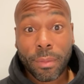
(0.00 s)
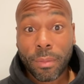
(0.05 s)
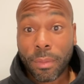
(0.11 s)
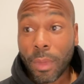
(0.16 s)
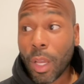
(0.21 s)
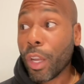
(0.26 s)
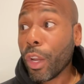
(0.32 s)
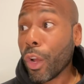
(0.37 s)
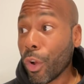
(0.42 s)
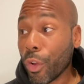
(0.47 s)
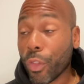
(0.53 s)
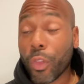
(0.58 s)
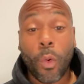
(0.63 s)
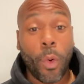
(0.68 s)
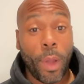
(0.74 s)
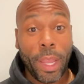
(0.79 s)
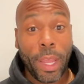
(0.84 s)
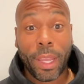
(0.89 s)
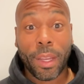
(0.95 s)
an
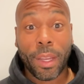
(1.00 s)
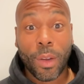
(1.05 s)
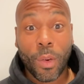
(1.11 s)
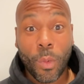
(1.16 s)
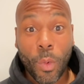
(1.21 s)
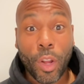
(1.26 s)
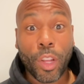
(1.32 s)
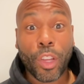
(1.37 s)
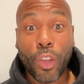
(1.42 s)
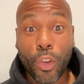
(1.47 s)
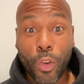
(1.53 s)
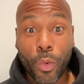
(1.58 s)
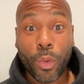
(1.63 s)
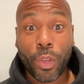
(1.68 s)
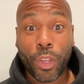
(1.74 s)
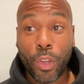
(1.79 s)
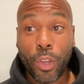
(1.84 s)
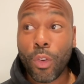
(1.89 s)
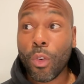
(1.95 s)
earthquake where
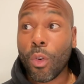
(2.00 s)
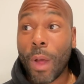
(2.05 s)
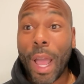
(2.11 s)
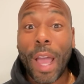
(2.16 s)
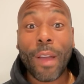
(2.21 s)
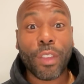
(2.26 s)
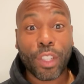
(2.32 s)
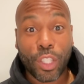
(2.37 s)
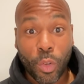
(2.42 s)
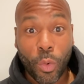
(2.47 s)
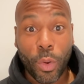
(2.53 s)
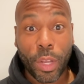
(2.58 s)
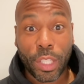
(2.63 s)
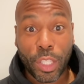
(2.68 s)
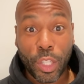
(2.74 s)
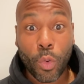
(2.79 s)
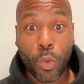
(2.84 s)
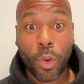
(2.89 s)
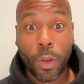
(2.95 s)
you don't have a
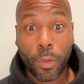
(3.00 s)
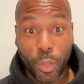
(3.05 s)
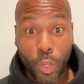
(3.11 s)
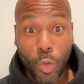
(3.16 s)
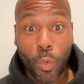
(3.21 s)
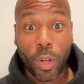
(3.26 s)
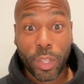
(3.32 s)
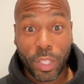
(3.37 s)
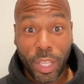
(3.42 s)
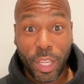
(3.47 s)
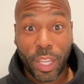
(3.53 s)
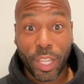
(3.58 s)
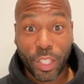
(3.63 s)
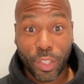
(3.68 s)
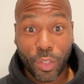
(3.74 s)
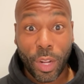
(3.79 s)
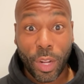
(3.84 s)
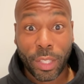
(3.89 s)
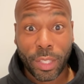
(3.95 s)
choice. You are
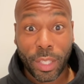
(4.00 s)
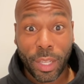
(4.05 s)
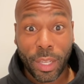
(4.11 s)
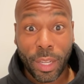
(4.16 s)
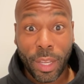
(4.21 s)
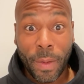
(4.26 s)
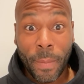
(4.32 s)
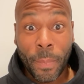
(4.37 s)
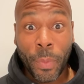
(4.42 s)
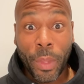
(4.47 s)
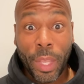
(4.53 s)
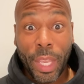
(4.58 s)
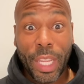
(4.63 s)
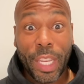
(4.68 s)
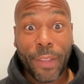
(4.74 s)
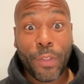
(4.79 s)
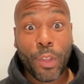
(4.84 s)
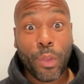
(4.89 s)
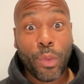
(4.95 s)
deconstructed.
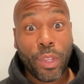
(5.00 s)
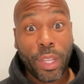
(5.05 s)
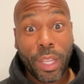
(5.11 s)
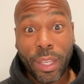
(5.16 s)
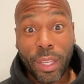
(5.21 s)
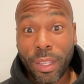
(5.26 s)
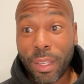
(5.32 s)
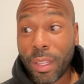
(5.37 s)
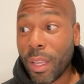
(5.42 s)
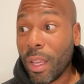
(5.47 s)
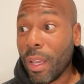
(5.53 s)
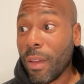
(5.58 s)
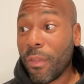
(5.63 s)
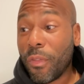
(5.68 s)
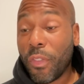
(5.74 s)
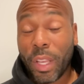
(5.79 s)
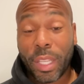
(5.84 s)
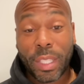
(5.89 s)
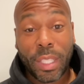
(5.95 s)
And if you didn't
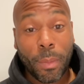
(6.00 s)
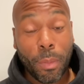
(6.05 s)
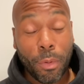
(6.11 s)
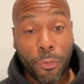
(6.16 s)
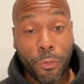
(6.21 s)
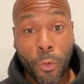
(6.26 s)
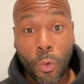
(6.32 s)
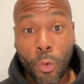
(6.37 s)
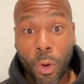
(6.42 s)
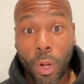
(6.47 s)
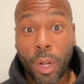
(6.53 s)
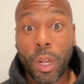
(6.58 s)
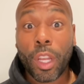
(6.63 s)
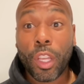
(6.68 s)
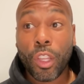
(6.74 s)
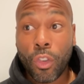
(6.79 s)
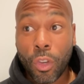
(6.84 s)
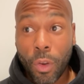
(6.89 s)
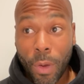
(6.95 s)
fix it before,
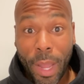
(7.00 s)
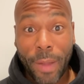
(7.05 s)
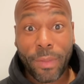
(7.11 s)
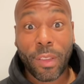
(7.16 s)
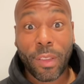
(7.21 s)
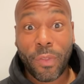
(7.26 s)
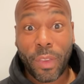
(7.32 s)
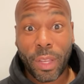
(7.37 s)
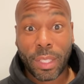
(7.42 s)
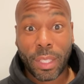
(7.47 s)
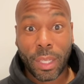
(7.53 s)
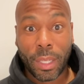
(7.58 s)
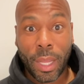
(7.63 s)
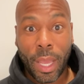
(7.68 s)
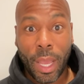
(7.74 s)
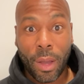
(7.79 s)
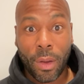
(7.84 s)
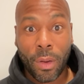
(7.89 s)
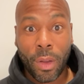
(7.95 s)
you're gonna have to fix it
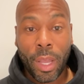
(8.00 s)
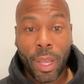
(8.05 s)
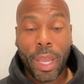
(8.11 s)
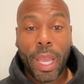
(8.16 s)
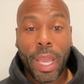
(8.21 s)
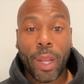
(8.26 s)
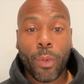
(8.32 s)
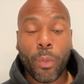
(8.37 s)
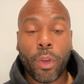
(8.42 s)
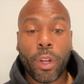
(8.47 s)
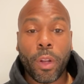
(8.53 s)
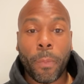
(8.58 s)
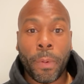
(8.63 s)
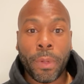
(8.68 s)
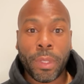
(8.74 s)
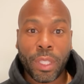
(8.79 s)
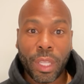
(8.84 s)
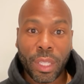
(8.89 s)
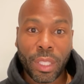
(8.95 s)
now. And we're in a
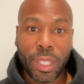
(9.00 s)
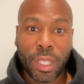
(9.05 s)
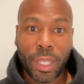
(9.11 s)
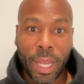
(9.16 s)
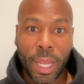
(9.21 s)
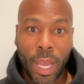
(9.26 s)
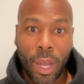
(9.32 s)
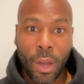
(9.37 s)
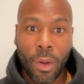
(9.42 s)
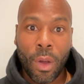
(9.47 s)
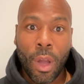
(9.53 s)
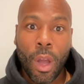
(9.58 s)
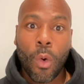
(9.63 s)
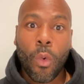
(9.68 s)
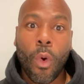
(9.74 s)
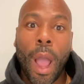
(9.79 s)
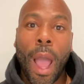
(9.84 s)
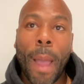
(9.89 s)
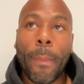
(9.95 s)
position now
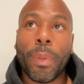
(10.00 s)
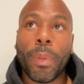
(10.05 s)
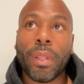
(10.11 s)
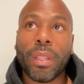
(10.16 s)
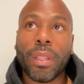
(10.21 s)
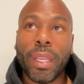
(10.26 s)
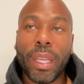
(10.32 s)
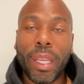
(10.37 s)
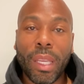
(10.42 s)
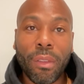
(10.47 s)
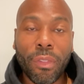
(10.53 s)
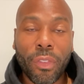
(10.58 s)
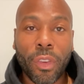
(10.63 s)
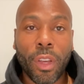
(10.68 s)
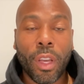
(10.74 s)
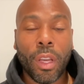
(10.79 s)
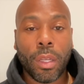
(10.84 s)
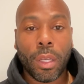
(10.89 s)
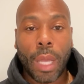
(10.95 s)
where I believe
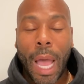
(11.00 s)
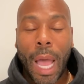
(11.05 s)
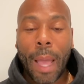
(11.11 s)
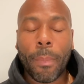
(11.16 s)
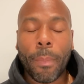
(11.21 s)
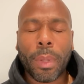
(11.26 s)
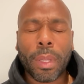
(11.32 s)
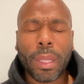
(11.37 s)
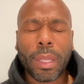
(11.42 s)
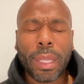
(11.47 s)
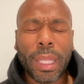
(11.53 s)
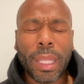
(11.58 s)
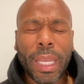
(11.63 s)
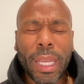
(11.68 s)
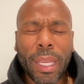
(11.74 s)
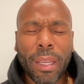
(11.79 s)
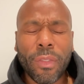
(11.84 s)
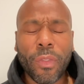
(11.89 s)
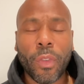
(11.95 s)

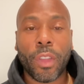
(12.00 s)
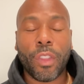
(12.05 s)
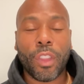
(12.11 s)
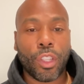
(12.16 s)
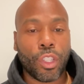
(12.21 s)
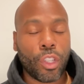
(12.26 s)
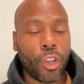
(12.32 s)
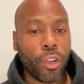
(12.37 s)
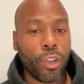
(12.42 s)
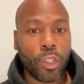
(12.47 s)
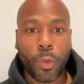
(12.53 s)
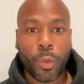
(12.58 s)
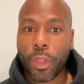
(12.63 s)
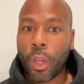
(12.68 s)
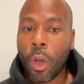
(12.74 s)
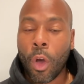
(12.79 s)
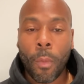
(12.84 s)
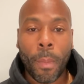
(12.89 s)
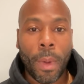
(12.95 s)
in the church with
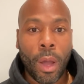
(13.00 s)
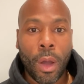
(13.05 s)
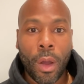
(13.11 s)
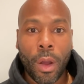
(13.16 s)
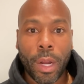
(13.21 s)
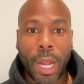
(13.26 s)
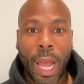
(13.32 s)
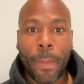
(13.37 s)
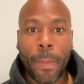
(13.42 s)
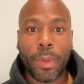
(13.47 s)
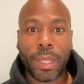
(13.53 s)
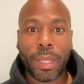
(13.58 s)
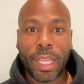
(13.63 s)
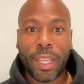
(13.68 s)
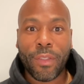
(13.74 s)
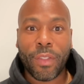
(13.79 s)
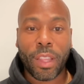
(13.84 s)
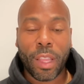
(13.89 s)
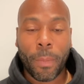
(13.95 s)
all my heart. I
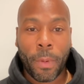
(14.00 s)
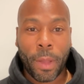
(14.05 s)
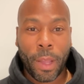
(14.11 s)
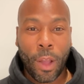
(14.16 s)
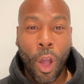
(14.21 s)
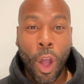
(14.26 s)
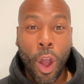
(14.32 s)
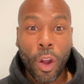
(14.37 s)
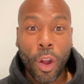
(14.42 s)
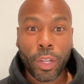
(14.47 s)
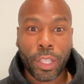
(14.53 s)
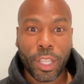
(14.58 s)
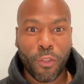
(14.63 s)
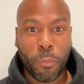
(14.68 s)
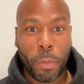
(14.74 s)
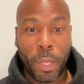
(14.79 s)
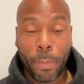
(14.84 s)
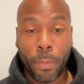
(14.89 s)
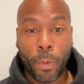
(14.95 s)
believe in the hearts
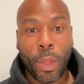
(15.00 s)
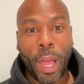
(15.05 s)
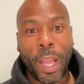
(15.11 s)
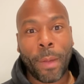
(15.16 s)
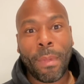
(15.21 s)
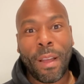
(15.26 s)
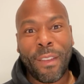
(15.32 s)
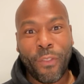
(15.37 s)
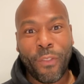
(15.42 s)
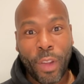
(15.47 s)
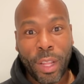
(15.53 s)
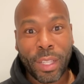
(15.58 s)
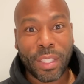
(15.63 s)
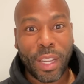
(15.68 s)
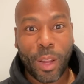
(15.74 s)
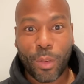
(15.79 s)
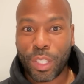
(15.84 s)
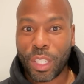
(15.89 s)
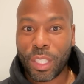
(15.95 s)
of people like my friends
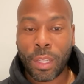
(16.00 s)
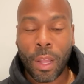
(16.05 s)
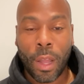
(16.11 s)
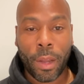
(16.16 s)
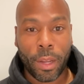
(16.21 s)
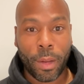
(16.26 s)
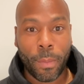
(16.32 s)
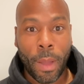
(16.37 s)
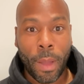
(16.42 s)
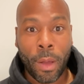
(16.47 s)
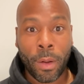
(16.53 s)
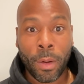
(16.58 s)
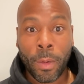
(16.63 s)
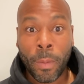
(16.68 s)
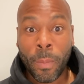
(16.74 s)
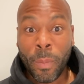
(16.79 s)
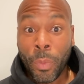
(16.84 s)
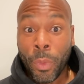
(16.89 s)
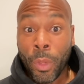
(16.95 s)
that I was just talking about,
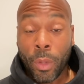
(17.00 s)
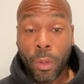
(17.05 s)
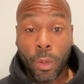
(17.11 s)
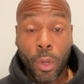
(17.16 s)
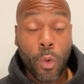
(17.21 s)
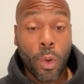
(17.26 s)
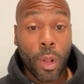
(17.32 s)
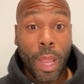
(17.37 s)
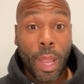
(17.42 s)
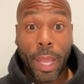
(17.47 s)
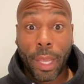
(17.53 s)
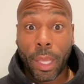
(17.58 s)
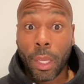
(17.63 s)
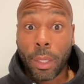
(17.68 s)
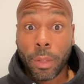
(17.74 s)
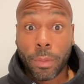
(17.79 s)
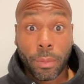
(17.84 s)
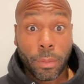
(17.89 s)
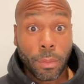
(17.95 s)
who are like,
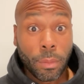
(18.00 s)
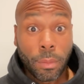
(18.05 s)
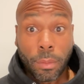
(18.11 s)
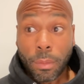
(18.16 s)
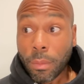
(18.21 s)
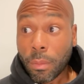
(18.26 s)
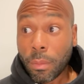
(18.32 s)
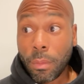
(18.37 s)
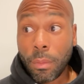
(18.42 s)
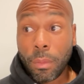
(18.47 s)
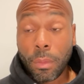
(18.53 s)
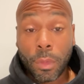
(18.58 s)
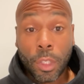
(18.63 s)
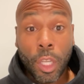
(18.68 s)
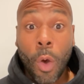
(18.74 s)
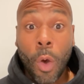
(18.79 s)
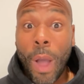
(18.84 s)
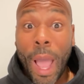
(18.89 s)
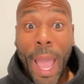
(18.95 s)

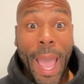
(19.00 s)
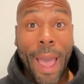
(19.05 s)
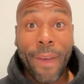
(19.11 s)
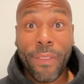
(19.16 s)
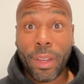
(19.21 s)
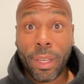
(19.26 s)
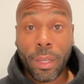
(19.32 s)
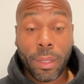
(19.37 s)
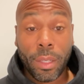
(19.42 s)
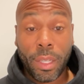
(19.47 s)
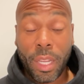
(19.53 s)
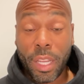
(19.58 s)
no, I haven't